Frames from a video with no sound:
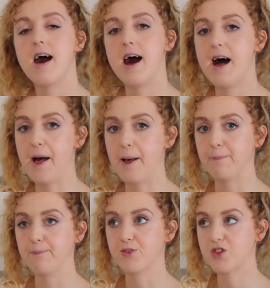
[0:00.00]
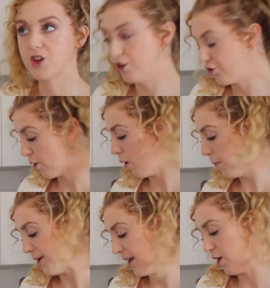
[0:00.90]
The control
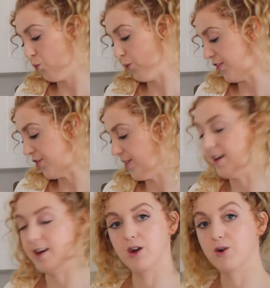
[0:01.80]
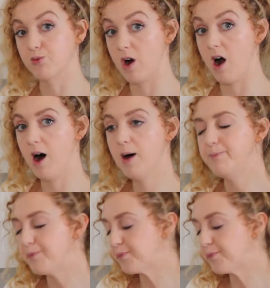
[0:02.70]
being with the raw,